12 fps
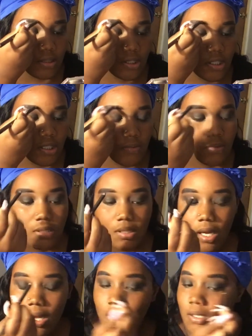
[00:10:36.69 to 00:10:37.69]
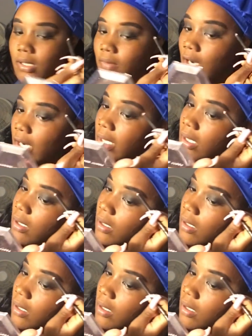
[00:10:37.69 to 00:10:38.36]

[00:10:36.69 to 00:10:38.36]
she was not looking right.